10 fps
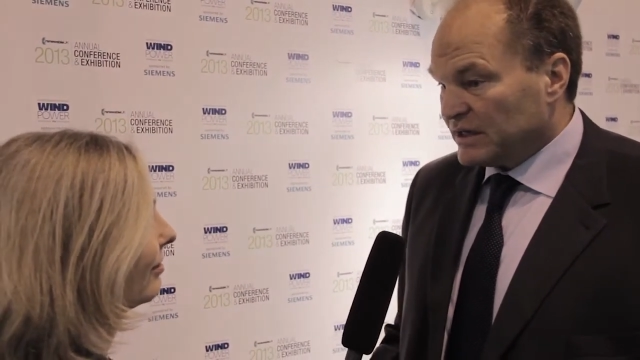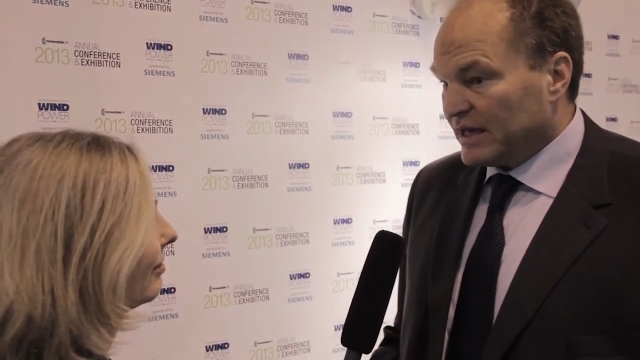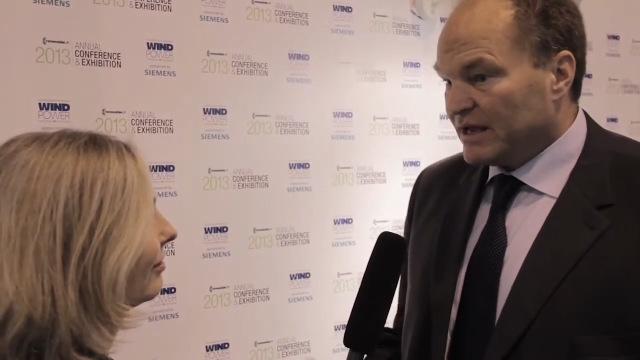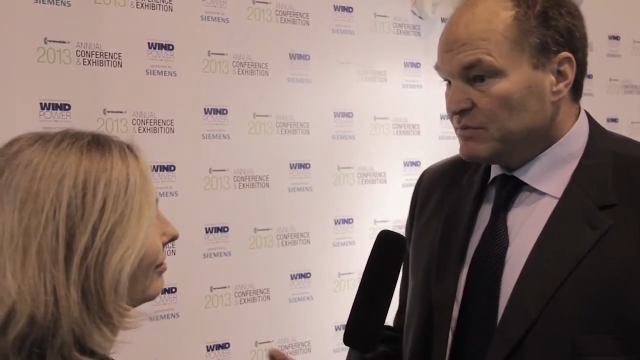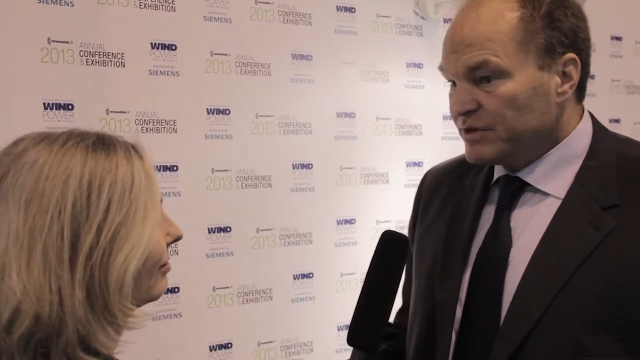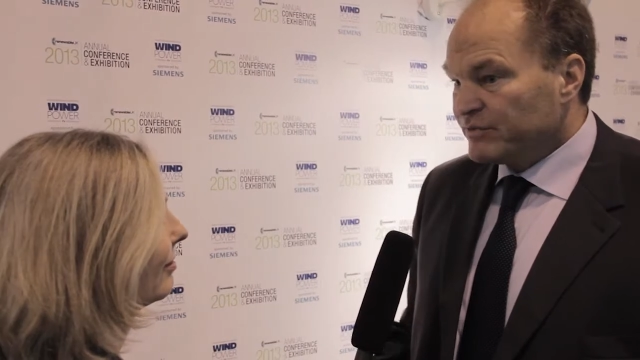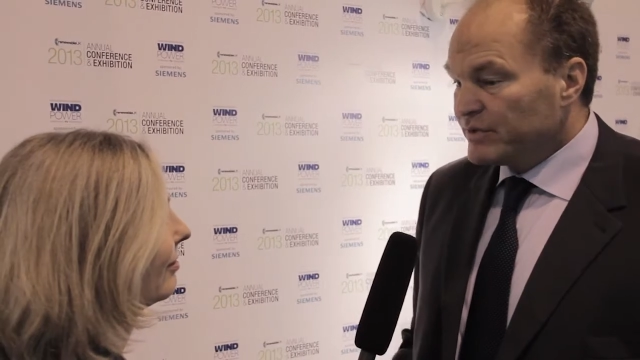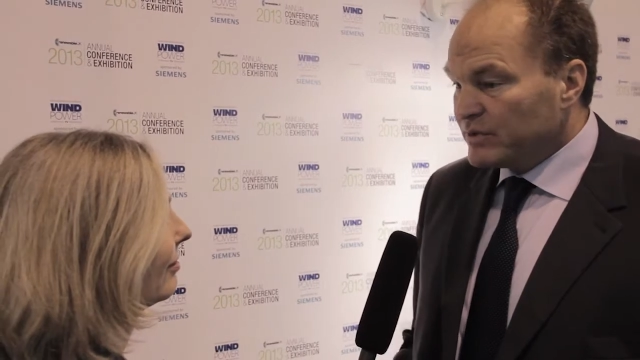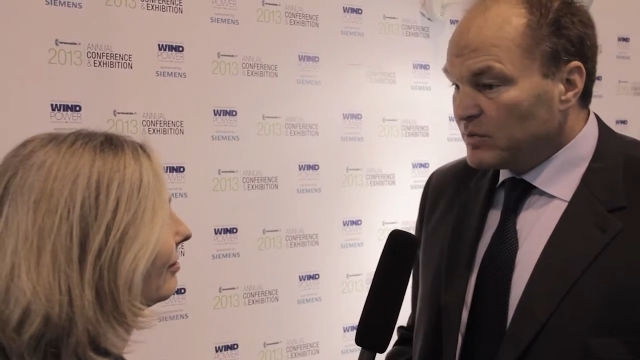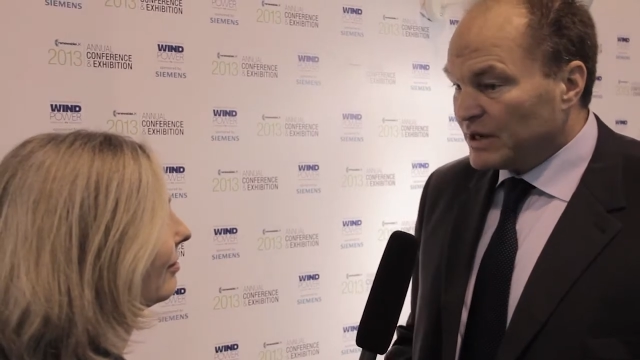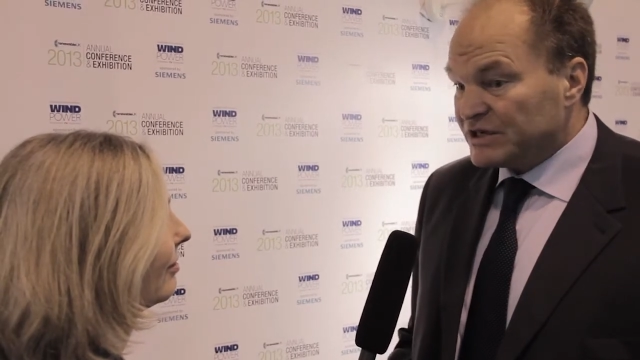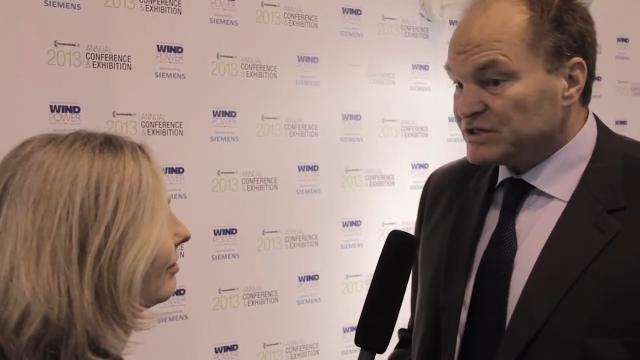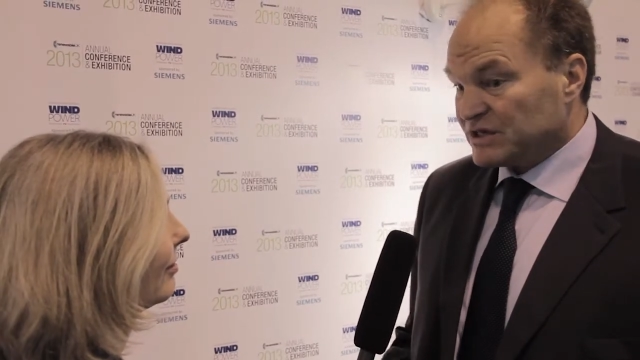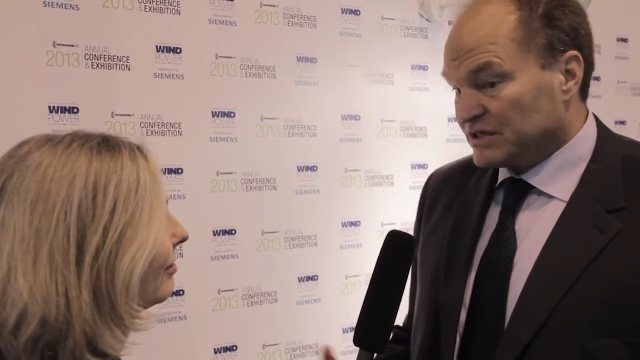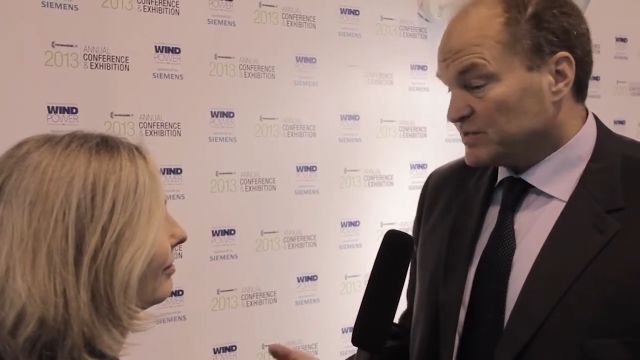namely renewable
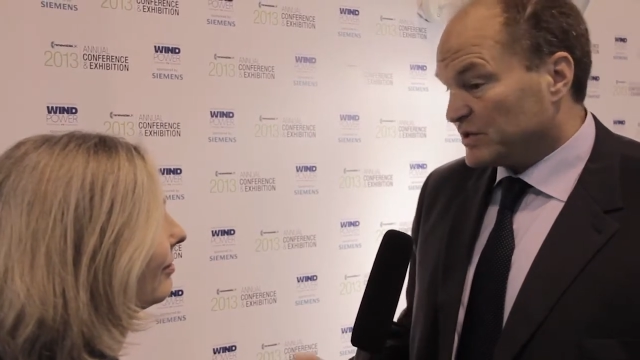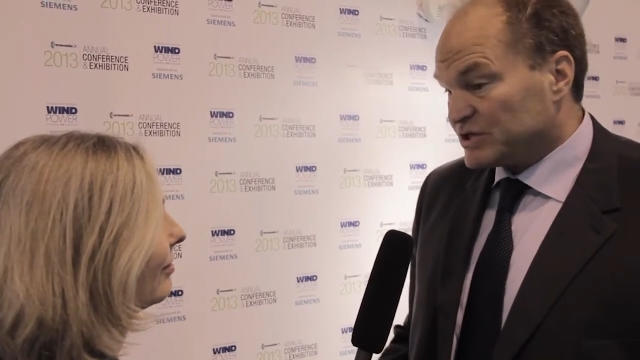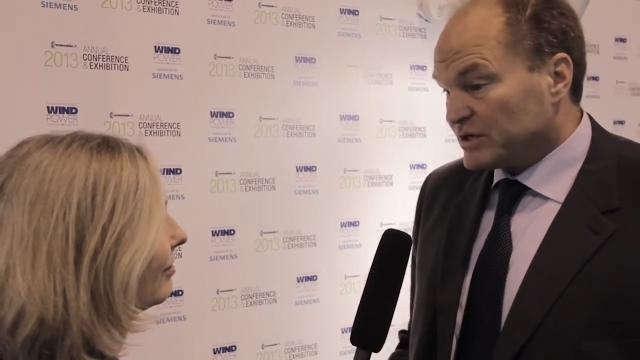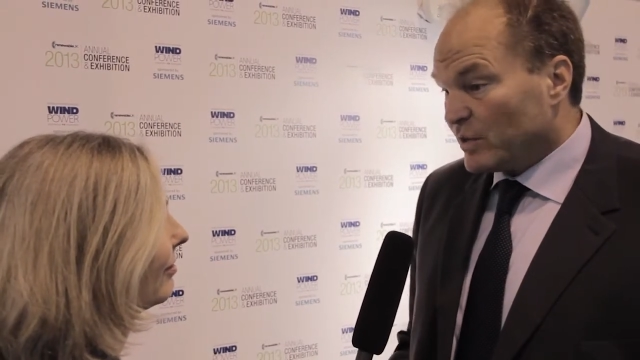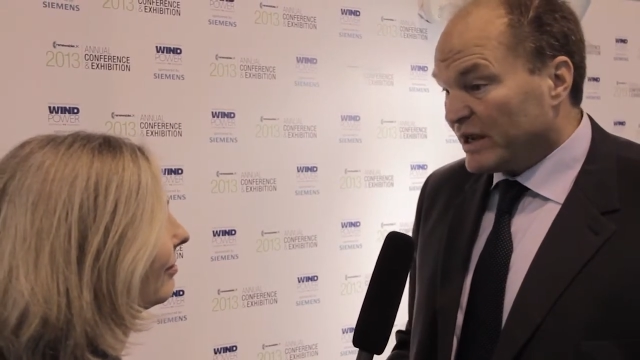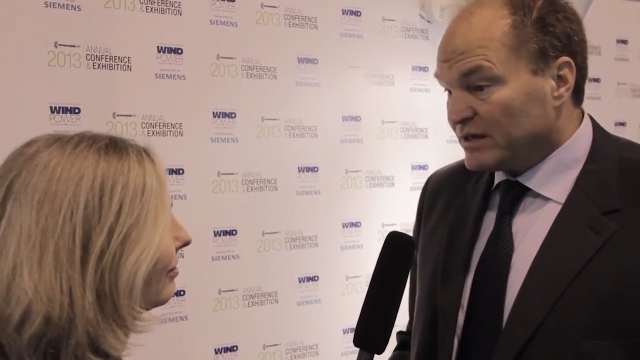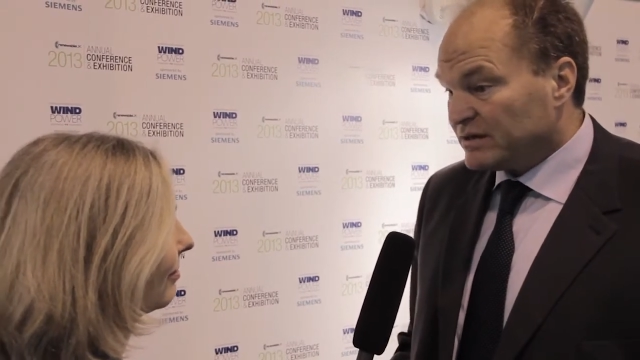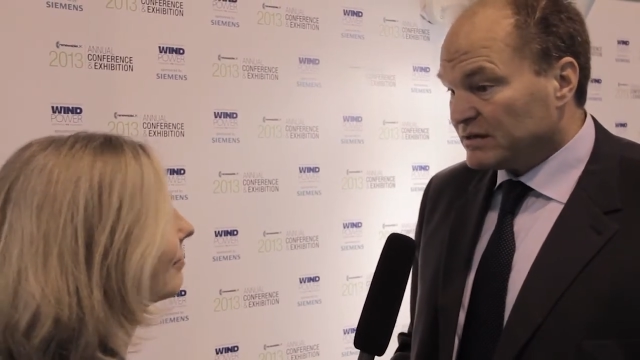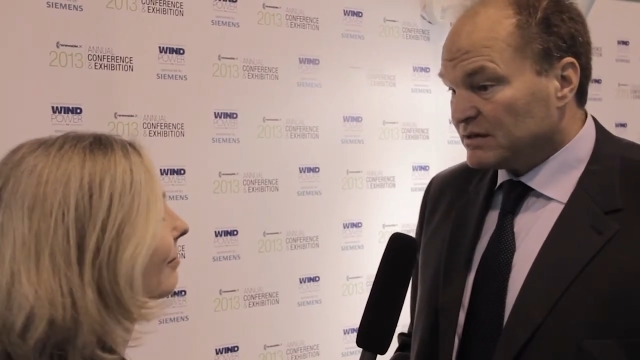energy and especially wind?